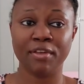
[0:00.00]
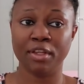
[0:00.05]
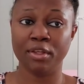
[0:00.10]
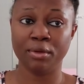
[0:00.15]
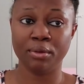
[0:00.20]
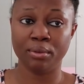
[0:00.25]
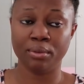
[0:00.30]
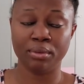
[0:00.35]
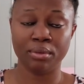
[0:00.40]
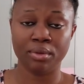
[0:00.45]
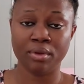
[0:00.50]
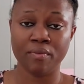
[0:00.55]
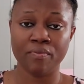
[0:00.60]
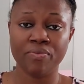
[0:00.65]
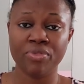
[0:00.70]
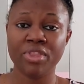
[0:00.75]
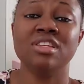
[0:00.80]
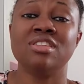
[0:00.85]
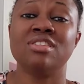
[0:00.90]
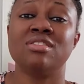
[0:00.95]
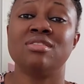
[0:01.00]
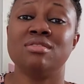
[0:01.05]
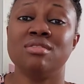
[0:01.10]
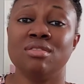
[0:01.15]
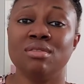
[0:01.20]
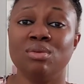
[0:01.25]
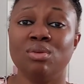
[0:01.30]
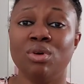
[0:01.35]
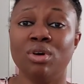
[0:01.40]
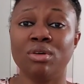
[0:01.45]
No, this
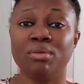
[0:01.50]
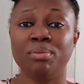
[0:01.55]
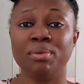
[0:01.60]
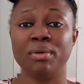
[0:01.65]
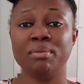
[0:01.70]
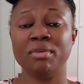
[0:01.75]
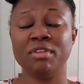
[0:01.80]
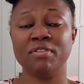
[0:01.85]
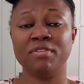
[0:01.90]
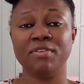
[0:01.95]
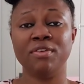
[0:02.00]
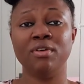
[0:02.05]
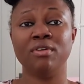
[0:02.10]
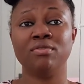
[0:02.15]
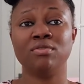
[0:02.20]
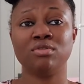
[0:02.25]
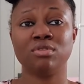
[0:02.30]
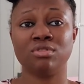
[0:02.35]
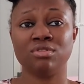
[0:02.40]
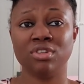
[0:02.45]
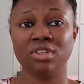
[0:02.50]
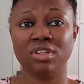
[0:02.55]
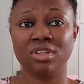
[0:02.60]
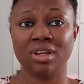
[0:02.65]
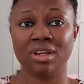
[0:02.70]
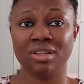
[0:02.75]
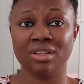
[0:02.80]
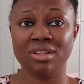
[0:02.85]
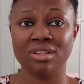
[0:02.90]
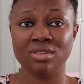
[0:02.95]
work permit fee of
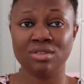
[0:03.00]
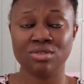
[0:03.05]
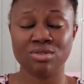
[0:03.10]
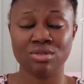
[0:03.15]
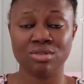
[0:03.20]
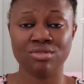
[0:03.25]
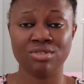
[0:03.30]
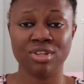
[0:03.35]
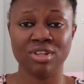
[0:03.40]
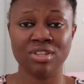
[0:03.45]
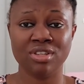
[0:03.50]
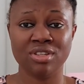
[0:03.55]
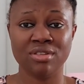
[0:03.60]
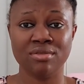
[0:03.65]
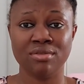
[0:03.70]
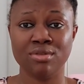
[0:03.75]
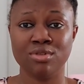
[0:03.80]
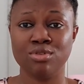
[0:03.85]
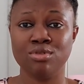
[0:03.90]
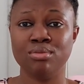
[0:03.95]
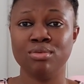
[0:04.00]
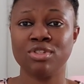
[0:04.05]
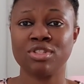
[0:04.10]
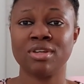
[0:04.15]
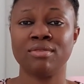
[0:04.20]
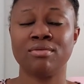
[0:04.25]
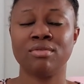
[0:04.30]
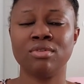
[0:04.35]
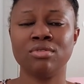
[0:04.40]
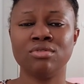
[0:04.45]
280 euros, you must
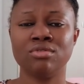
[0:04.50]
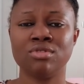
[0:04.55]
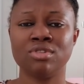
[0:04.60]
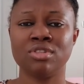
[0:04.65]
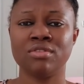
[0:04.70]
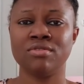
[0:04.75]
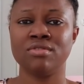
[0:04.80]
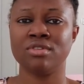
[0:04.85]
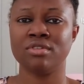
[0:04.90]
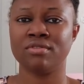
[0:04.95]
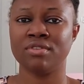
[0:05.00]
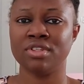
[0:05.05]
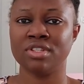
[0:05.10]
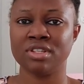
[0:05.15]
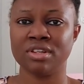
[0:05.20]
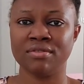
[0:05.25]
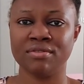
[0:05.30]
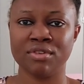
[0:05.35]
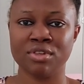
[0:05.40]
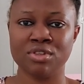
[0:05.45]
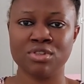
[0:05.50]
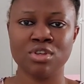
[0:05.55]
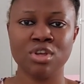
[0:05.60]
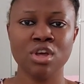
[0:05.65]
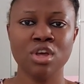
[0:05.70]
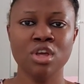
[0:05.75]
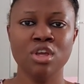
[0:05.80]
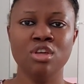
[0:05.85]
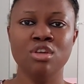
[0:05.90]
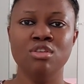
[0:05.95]
have gone through a series of interviews,
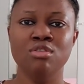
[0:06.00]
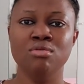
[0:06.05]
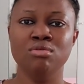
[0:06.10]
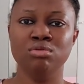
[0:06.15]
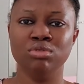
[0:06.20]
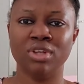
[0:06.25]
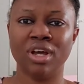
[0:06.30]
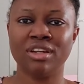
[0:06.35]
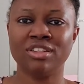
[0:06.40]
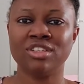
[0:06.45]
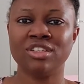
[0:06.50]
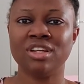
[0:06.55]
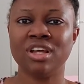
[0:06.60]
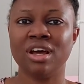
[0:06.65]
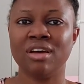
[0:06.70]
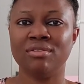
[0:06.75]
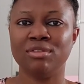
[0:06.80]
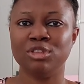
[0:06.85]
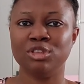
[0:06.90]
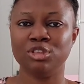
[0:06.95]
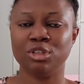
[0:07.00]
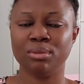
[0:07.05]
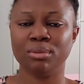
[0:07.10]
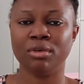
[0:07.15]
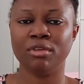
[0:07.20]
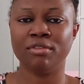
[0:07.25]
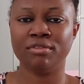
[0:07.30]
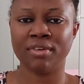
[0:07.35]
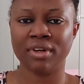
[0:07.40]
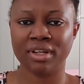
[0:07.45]
you would actually have a job
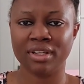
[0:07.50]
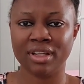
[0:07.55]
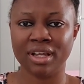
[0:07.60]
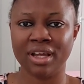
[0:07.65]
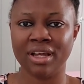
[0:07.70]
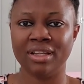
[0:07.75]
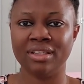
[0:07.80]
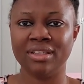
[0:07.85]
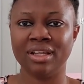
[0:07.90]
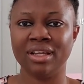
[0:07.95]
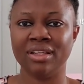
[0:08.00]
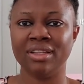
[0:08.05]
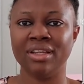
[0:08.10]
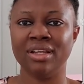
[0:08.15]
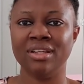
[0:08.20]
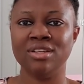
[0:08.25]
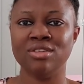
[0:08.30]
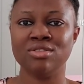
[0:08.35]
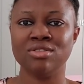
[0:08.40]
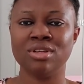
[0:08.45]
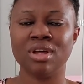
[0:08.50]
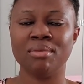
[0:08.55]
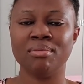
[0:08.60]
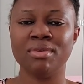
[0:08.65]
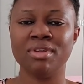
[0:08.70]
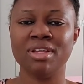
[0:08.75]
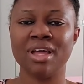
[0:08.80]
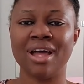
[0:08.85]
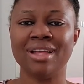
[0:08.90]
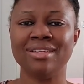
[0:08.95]
offer in hand, and then it will not
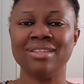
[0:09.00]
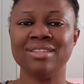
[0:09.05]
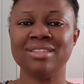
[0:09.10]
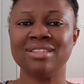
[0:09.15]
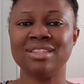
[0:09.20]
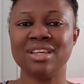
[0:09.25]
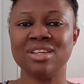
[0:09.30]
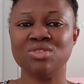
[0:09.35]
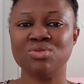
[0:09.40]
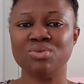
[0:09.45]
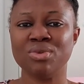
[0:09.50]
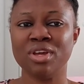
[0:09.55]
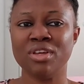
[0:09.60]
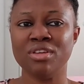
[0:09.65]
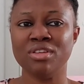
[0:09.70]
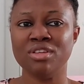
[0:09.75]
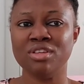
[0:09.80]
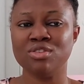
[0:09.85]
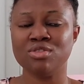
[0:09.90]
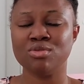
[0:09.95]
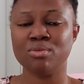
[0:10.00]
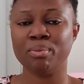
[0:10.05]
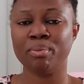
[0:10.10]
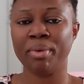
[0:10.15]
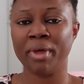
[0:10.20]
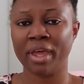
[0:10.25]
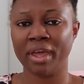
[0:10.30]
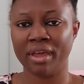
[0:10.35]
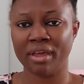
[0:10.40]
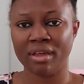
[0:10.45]
be at the stage where you need to
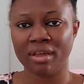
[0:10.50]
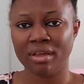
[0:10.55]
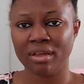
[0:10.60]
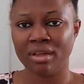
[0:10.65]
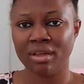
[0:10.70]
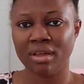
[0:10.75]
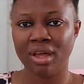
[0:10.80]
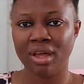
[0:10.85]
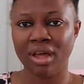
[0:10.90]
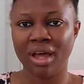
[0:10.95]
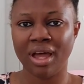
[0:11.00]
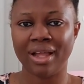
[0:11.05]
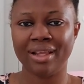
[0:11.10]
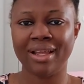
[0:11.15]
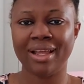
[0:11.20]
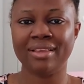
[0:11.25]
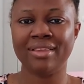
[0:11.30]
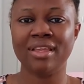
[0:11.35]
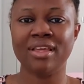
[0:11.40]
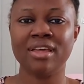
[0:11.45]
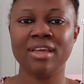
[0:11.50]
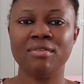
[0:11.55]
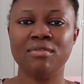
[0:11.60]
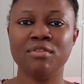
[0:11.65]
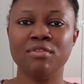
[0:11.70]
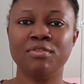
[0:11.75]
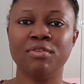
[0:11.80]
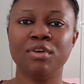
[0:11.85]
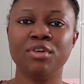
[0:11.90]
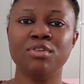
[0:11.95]
pay. And I think
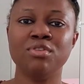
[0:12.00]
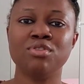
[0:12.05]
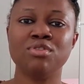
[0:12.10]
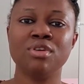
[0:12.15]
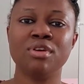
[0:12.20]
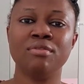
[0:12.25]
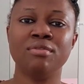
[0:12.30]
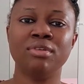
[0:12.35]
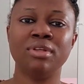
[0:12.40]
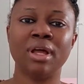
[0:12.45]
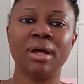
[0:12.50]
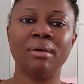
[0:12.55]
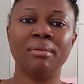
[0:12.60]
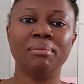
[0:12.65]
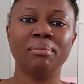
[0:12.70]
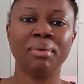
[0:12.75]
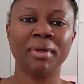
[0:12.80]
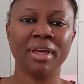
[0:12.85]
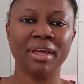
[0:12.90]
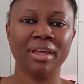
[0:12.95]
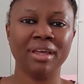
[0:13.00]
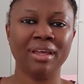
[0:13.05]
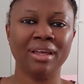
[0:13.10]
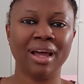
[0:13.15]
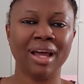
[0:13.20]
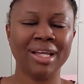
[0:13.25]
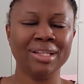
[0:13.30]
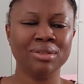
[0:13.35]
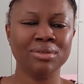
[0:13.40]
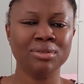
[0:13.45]
even for you to even pay,
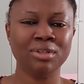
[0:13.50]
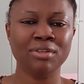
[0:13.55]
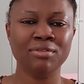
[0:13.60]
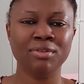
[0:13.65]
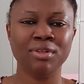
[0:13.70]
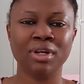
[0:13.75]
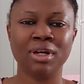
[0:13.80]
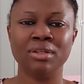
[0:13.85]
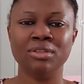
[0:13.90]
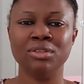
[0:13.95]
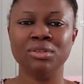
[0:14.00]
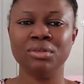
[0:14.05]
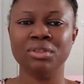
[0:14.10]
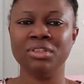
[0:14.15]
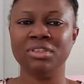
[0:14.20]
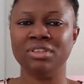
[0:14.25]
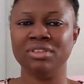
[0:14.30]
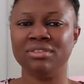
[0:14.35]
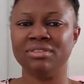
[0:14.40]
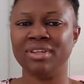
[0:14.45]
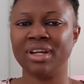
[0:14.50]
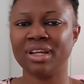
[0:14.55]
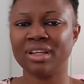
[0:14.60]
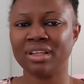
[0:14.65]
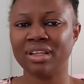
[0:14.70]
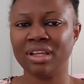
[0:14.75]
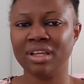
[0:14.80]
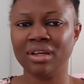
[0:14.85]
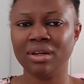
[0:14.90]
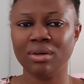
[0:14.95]
I don't know if you can do it
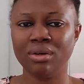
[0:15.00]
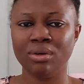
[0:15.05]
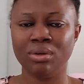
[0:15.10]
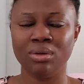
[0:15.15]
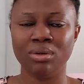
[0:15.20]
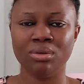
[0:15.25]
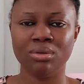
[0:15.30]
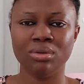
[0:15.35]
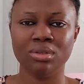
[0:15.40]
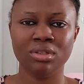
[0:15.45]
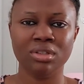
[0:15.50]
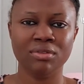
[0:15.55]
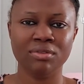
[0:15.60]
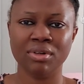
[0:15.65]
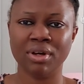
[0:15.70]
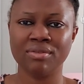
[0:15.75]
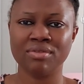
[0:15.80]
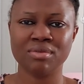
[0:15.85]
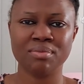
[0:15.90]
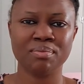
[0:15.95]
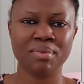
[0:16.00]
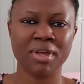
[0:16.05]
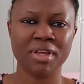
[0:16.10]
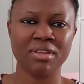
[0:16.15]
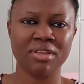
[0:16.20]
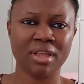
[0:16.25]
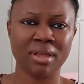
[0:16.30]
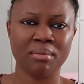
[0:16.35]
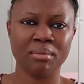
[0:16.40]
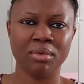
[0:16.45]
directly or if you have to pay
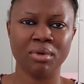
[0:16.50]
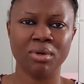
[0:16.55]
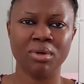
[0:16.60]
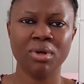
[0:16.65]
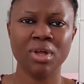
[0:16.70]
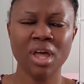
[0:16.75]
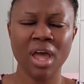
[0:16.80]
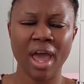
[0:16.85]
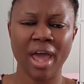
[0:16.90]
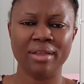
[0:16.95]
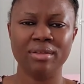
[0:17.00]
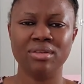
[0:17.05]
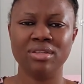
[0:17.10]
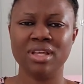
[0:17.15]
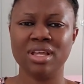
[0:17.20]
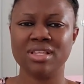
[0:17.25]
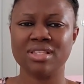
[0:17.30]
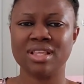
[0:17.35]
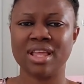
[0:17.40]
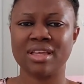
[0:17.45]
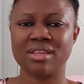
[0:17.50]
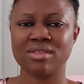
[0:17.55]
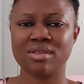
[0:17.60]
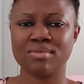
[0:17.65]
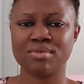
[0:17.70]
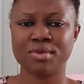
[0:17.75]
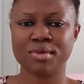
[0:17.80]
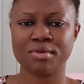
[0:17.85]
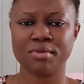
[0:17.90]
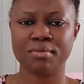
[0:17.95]
them, but I know there's like some
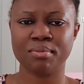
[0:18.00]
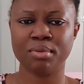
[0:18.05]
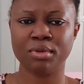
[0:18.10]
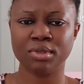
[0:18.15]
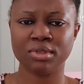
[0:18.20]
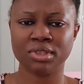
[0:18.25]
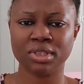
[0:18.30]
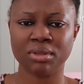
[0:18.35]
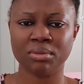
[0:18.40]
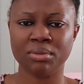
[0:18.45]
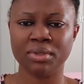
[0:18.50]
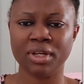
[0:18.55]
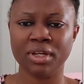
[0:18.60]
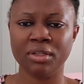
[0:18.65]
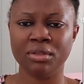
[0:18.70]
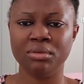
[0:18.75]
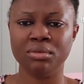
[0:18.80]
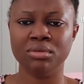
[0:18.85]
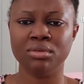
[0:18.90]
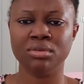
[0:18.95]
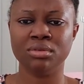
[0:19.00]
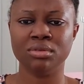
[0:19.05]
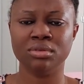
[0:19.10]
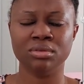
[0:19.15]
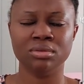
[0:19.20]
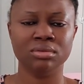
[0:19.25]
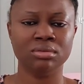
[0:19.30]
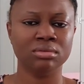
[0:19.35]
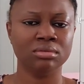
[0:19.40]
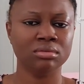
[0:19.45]
sort of portal where you would, you
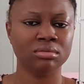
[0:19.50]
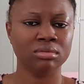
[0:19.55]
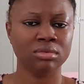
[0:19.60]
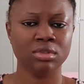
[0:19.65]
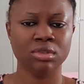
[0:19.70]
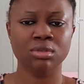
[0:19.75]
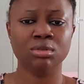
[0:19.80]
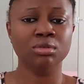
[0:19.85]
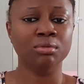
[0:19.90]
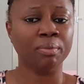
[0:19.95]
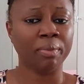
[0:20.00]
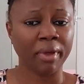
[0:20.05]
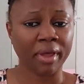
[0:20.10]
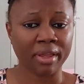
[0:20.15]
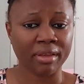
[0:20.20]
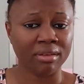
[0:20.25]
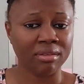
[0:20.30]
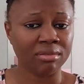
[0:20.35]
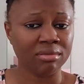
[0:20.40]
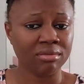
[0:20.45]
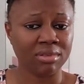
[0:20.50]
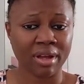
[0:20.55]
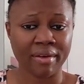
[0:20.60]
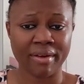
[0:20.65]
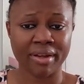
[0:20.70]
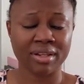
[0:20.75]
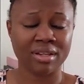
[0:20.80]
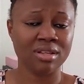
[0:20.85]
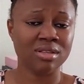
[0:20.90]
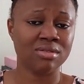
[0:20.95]
know, you could pay
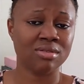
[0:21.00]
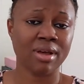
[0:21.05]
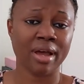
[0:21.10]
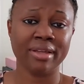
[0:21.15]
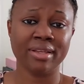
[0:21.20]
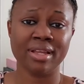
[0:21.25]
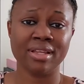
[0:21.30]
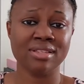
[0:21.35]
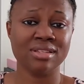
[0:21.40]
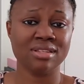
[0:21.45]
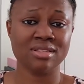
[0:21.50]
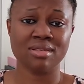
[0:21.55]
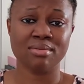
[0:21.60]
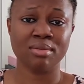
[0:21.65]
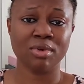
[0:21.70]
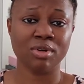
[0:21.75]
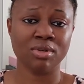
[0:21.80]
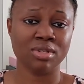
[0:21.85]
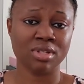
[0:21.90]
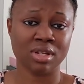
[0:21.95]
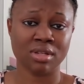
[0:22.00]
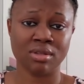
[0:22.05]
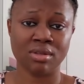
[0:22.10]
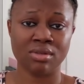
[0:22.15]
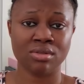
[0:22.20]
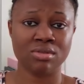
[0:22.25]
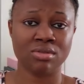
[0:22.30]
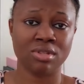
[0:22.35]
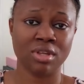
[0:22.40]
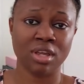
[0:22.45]
directly to Identity Malta and
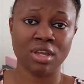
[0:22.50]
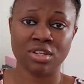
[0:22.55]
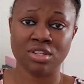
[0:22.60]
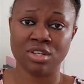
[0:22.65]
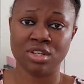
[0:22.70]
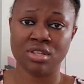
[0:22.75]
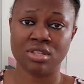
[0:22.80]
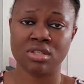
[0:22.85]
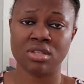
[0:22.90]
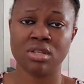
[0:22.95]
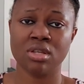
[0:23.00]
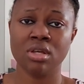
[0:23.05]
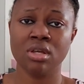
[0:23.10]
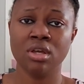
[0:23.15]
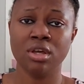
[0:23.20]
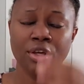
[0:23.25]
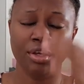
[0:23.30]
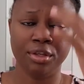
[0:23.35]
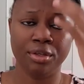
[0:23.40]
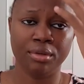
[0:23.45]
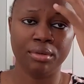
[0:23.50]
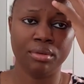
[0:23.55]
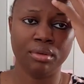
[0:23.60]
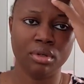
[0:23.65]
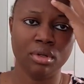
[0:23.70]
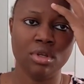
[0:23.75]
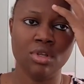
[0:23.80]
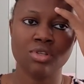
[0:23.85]
not to the agents, you know.